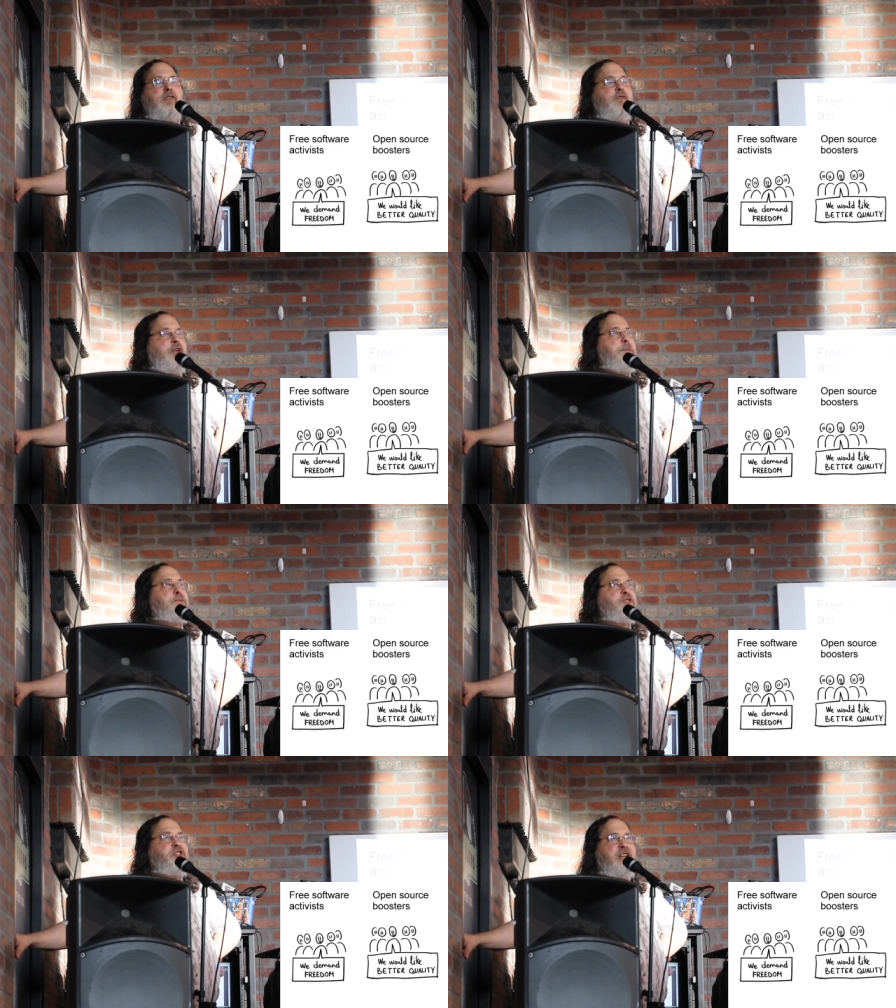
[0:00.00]
They
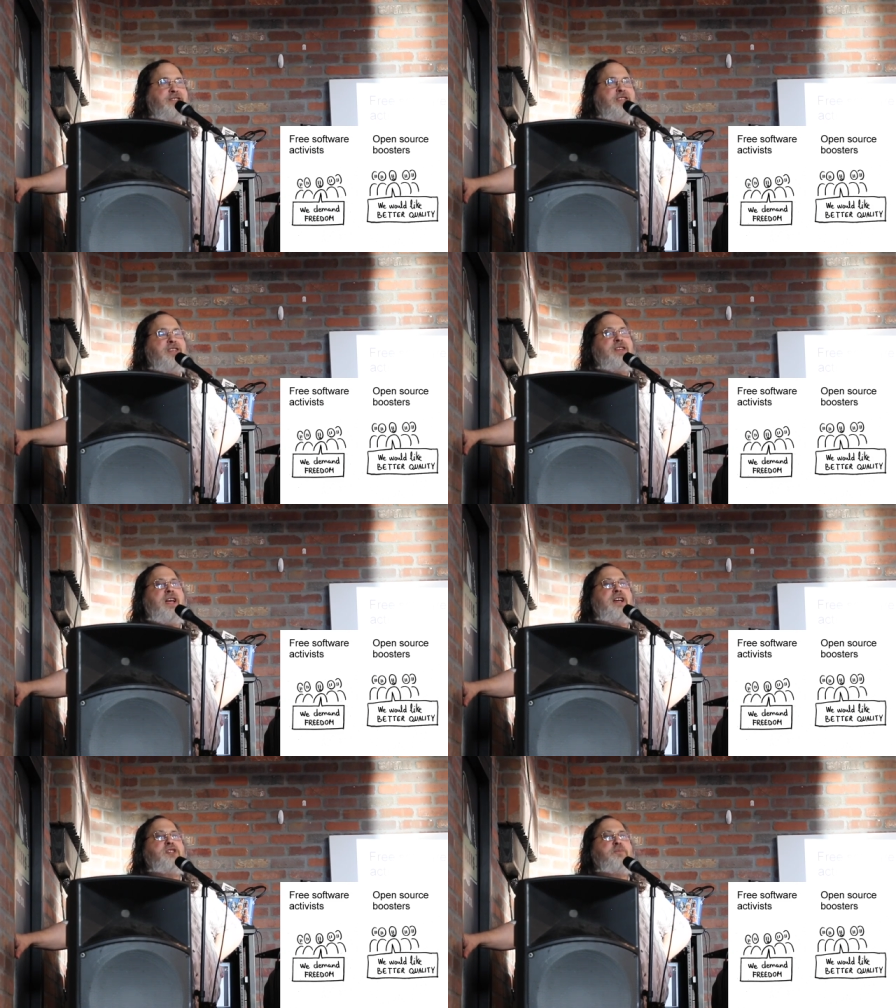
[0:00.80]
presented it
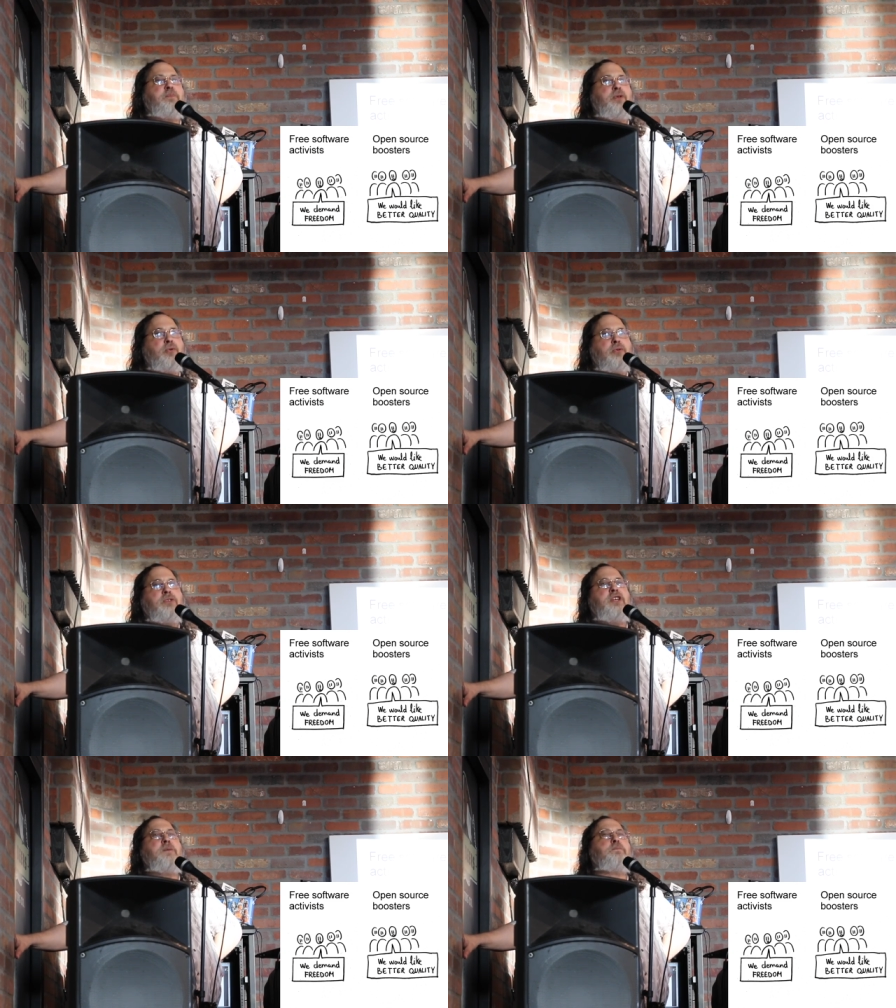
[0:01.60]
as
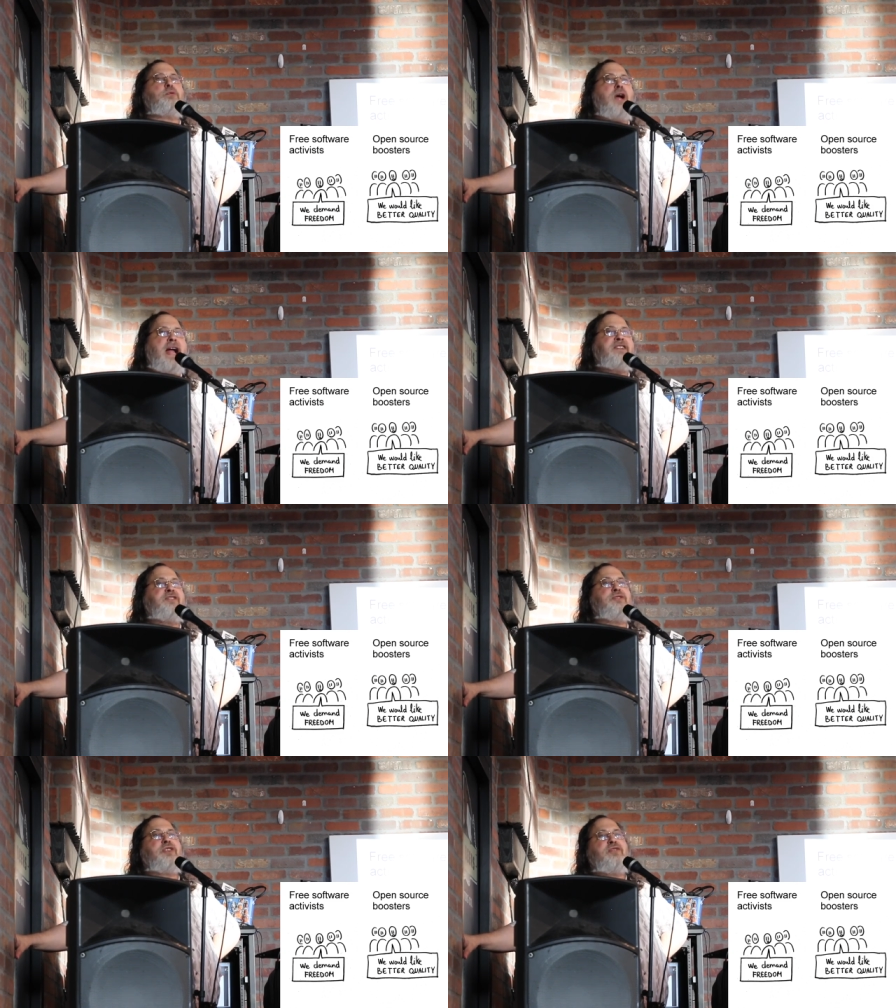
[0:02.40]
purely a
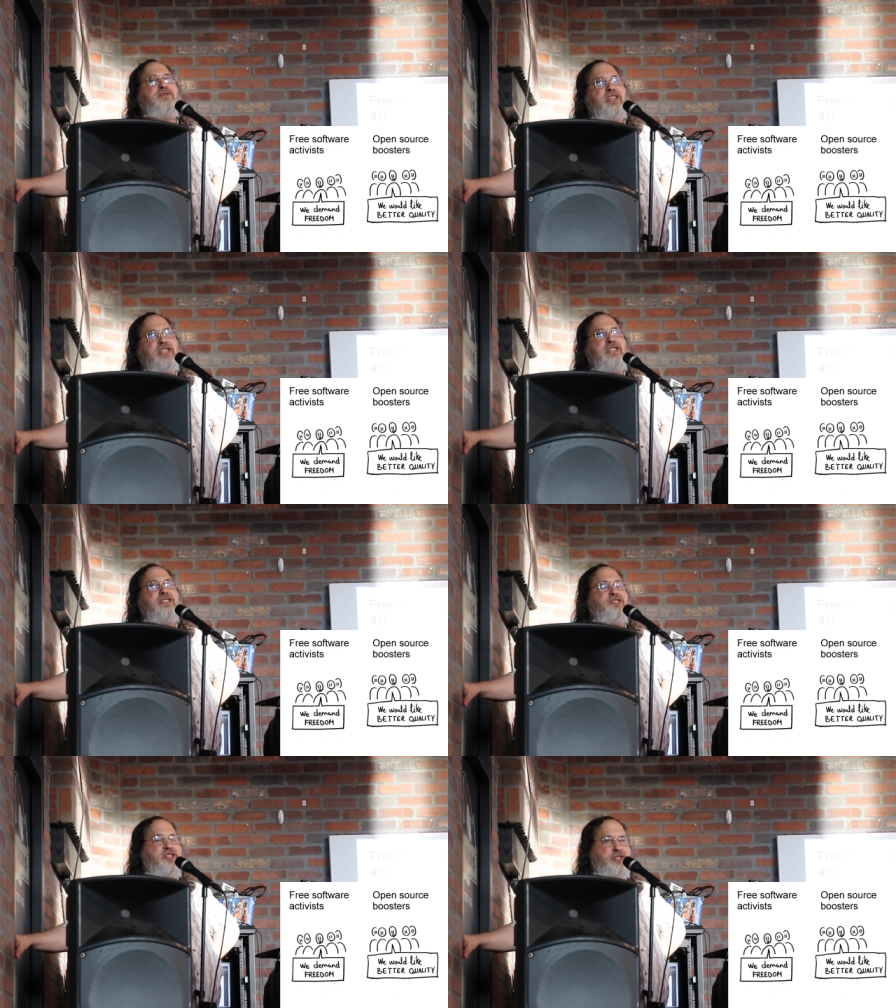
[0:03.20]
practical
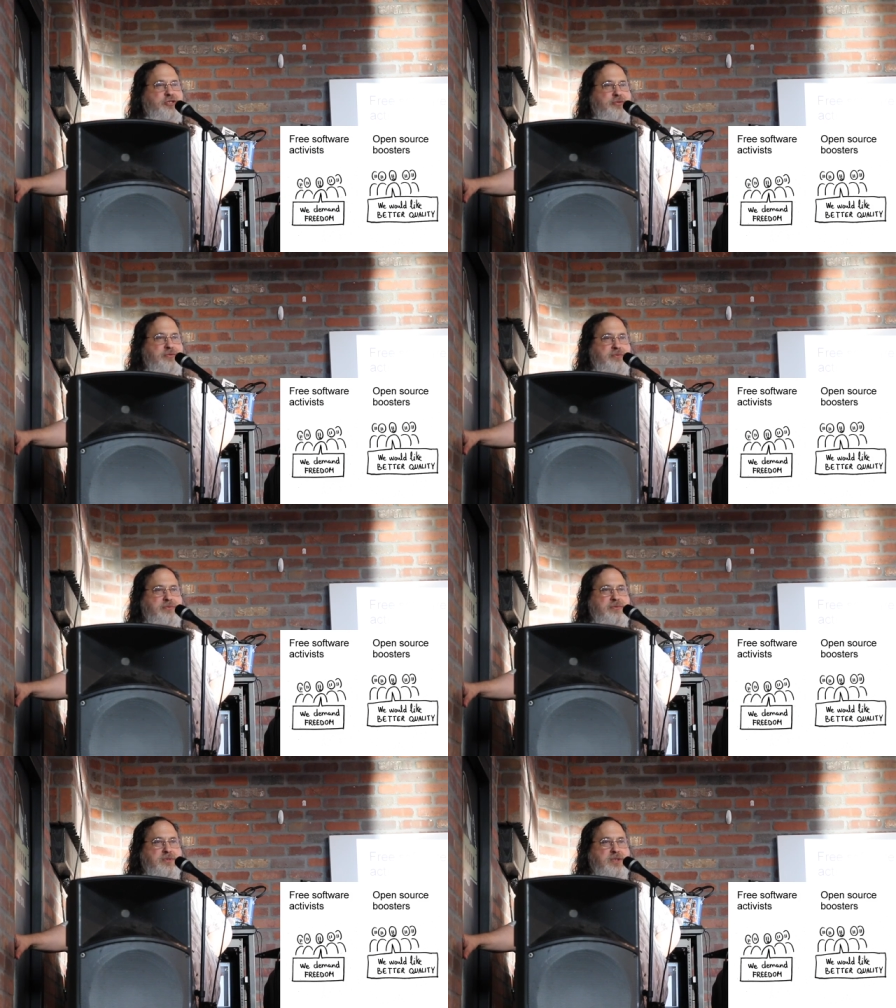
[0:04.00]
convenience issue,
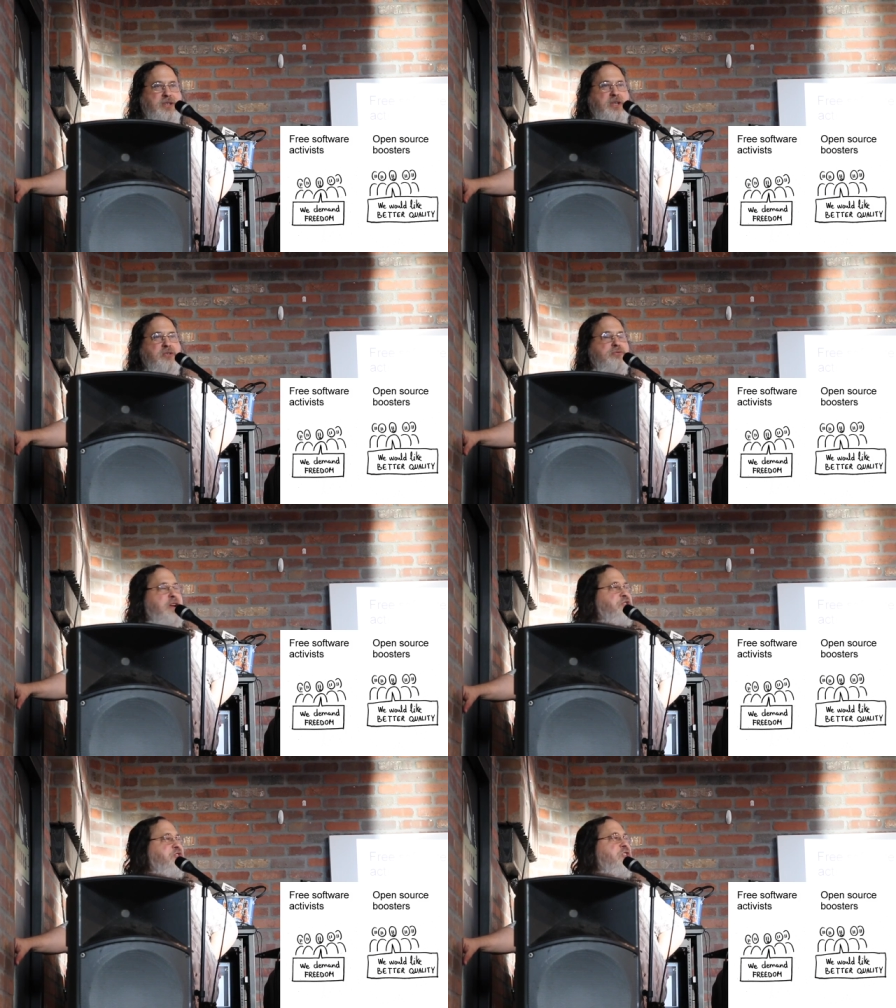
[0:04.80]

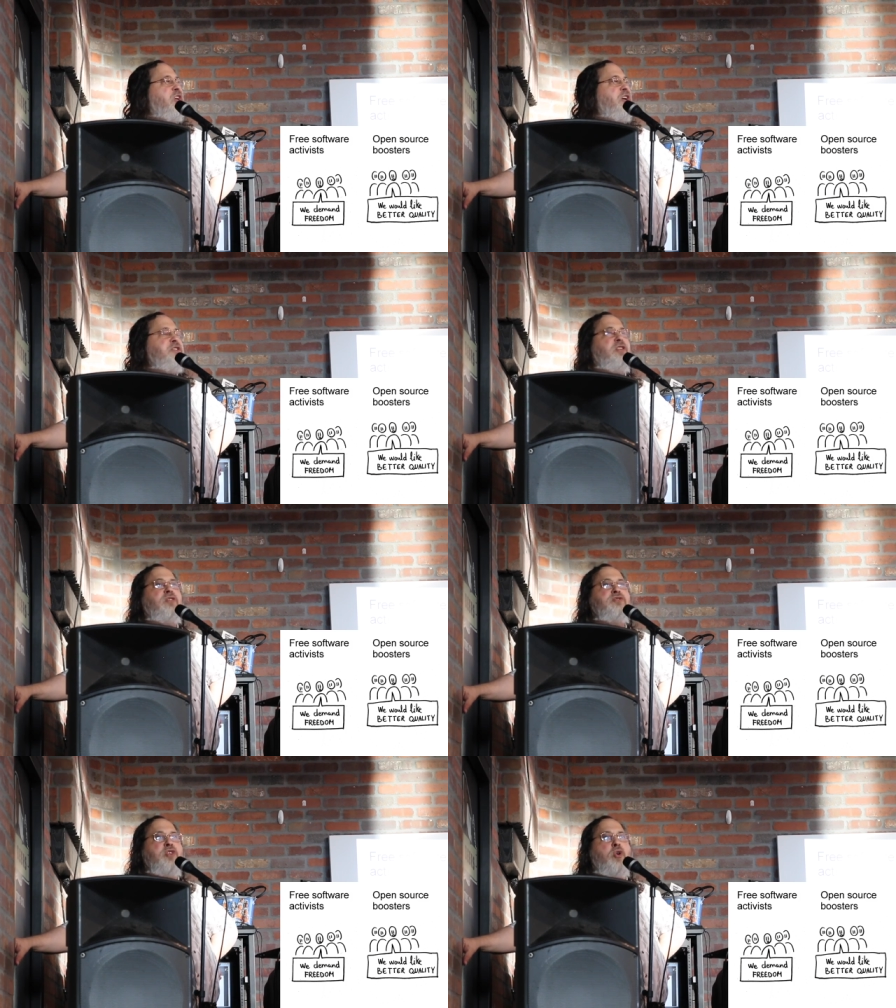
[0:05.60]
resting on
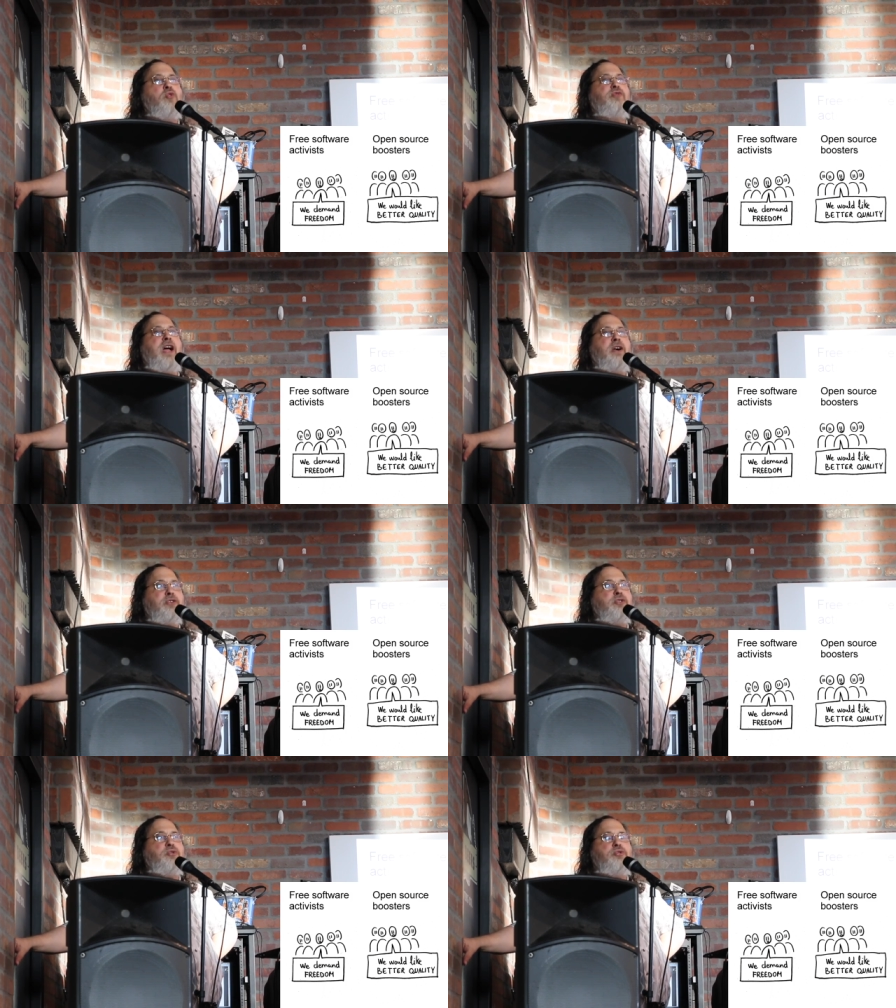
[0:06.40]
no
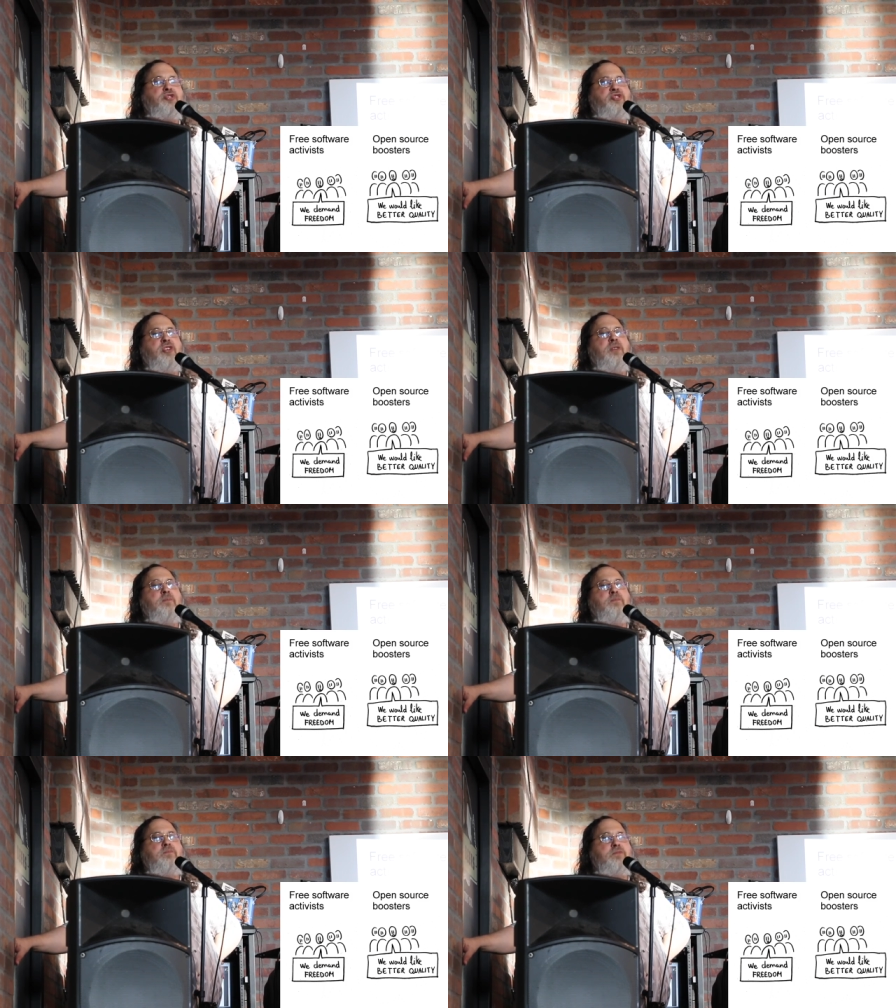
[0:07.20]
values
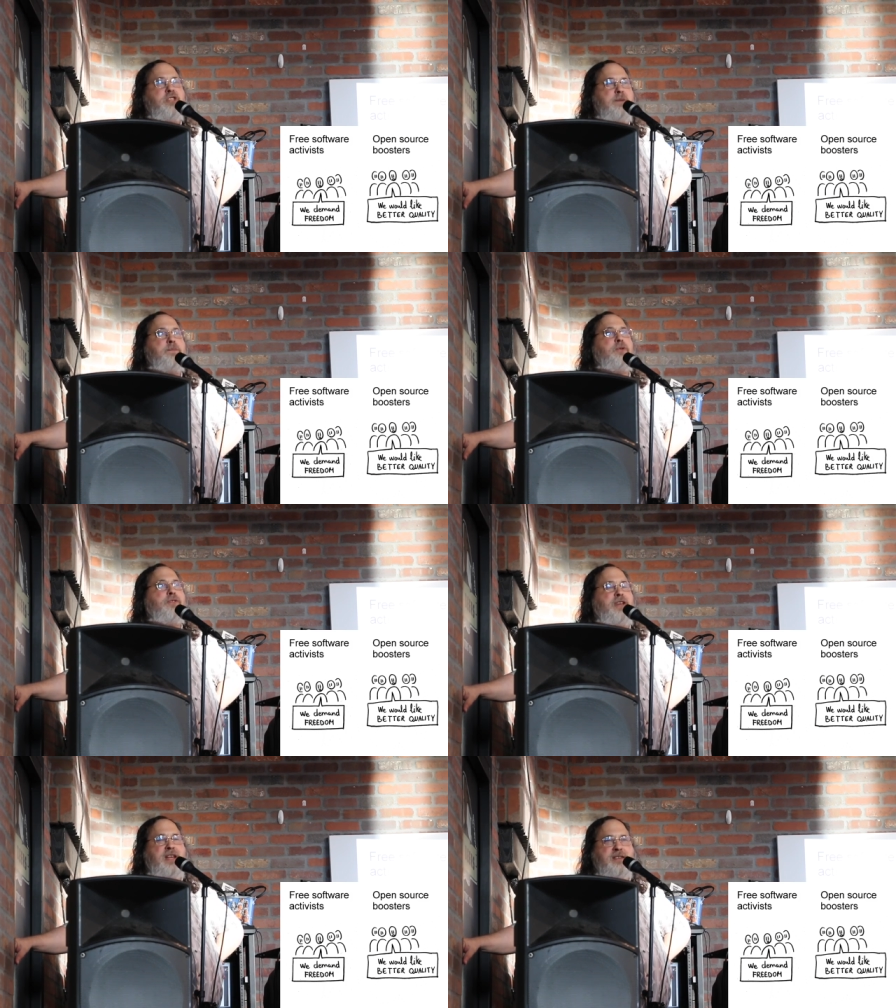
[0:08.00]
deeper
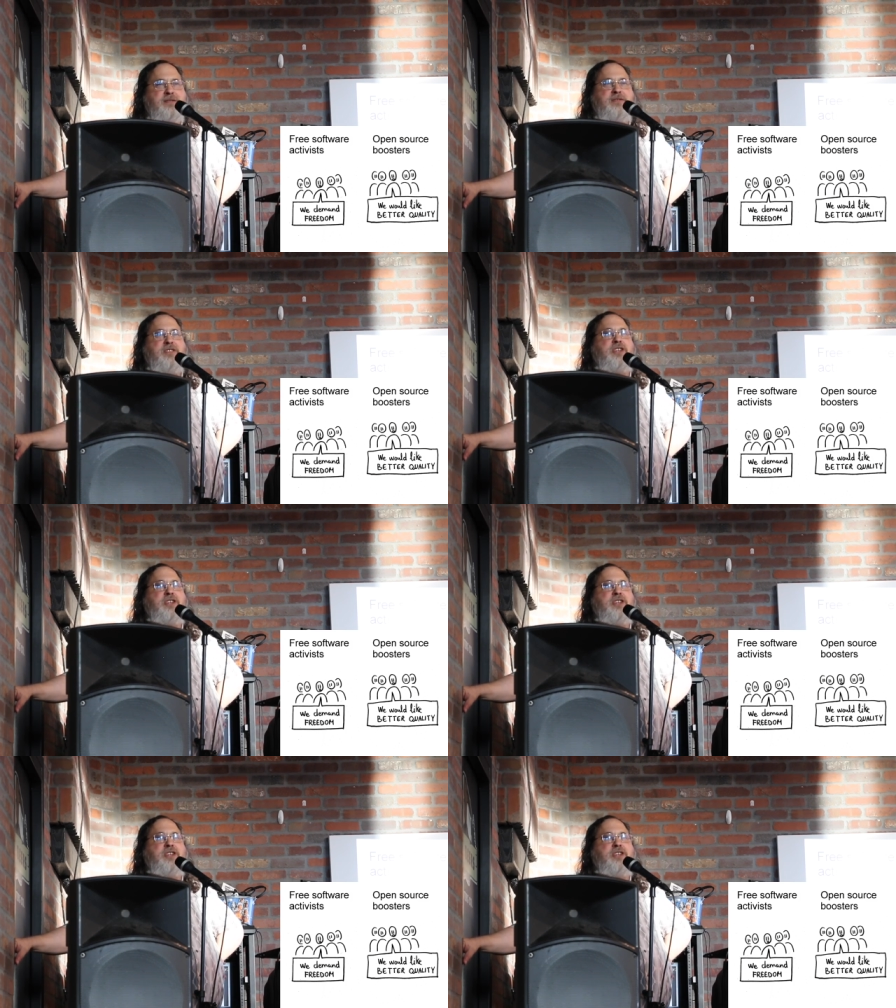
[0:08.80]
than